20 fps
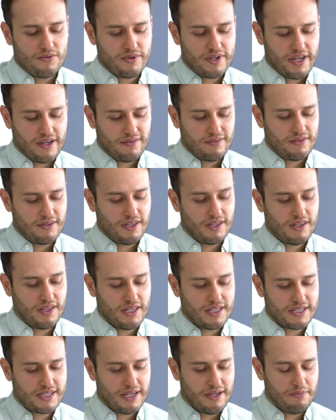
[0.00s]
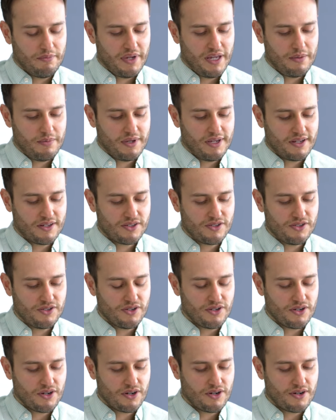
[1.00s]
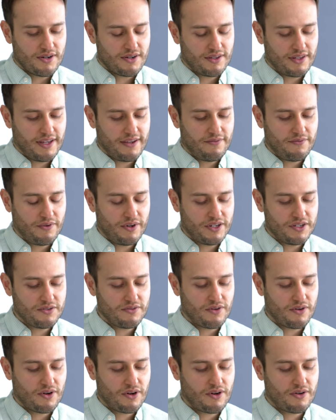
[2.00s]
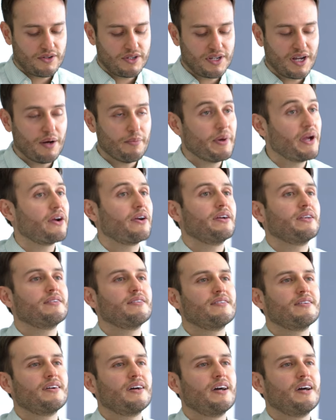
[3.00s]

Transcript: Okay. Now let's get maybe into your life when you were you got married.